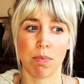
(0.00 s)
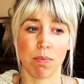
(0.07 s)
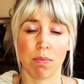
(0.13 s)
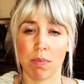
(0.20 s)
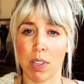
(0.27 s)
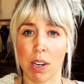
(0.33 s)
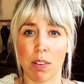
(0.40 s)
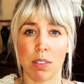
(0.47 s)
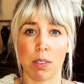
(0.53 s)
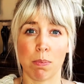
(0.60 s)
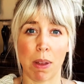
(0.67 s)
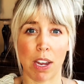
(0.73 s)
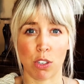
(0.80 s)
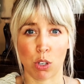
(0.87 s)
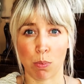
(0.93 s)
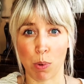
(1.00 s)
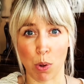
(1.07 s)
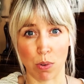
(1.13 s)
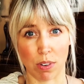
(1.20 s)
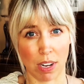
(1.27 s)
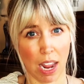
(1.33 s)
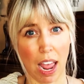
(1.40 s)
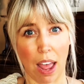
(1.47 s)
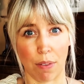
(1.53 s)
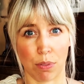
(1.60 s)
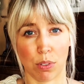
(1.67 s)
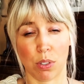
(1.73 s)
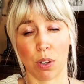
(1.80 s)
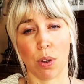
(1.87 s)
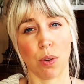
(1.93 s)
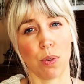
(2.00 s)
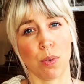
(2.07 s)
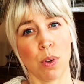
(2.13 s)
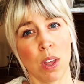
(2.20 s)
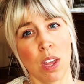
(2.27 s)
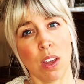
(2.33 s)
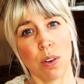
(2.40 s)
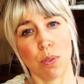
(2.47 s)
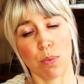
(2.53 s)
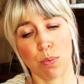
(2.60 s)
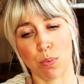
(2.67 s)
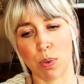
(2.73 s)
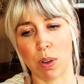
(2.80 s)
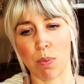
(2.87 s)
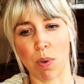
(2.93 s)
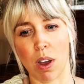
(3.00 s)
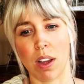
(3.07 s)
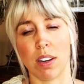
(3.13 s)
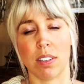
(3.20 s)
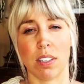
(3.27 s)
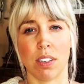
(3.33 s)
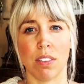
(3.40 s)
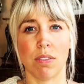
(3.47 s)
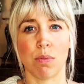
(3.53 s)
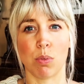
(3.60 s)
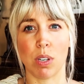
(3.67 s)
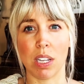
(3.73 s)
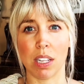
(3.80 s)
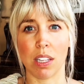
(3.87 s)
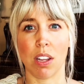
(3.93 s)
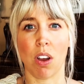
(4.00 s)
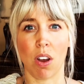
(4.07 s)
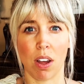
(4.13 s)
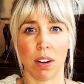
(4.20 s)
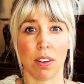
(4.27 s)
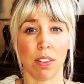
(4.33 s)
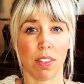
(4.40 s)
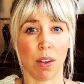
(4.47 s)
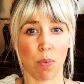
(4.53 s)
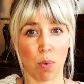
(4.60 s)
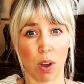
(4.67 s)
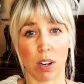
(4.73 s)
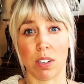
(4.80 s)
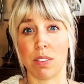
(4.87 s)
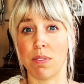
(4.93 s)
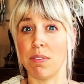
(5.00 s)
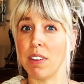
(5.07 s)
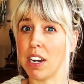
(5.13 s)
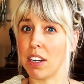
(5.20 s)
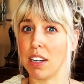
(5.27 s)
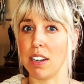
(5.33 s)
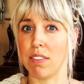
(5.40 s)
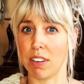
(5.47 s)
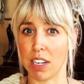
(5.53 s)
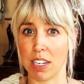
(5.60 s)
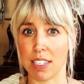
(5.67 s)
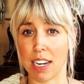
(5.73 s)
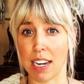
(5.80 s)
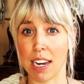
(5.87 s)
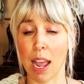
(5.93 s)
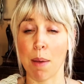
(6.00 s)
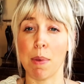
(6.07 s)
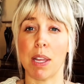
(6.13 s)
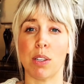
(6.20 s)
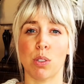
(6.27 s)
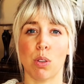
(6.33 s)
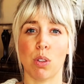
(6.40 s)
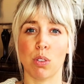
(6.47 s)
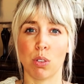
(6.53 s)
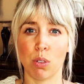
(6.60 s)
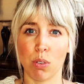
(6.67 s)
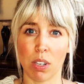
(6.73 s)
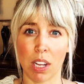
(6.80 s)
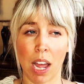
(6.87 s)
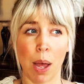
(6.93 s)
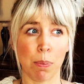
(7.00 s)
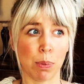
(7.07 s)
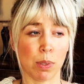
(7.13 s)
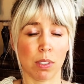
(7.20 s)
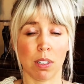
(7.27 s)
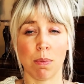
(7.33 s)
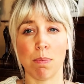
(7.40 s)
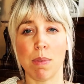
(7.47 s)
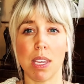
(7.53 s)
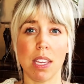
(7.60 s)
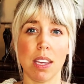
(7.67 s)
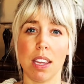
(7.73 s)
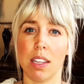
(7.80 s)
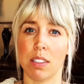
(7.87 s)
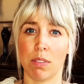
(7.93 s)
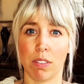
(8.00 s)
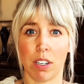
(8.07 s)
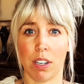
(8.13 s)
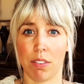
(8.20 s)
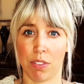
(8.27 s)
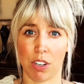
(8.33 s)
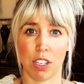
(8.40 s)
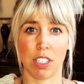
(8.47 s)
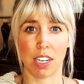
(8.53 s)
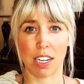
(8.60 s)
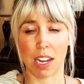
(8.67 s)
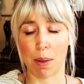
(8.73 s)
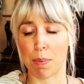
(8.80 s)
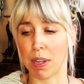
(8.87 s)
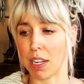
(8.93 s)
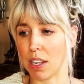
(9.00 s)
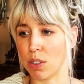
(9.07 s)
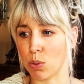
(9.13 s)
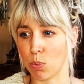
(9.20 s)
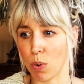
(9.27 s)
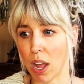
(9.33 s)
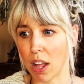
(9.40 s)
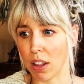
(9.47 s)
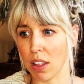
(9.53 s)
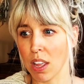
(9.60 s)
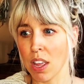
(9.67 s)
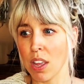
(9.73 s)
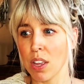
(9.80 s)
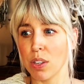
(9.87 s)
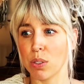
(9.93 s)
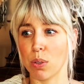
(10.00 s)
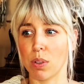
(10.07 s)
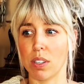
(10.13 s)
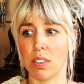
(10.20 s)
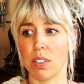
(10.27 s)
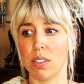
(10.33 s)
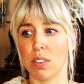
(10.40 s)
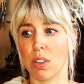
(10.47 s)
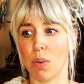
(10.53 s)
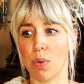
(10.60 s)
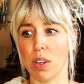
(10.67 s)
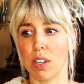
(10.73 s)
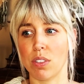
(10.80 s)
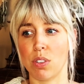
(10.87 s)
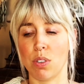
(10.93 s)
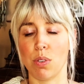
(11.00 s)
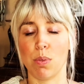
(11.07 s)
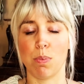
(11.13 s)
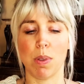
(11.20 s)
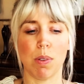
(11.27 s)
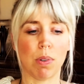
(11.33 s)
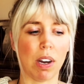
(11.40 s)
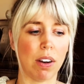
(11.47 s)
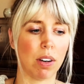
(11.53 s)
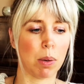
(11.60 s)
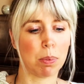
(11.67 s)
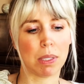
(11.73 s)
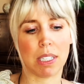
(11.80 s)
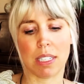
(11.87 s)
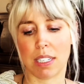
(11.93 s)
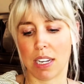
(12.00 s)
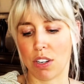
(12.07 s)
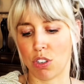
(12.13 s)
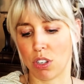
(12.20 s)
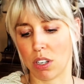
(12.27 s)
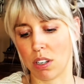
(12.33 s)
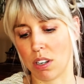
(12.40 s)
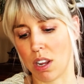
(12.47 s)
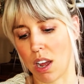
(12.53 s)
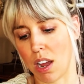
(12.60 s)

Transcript: can smash a boat in half. So we want to really honor that water is very, very dynamic. So the Suit of Cups to me is very, very dynamic as well. So this is going to be very representational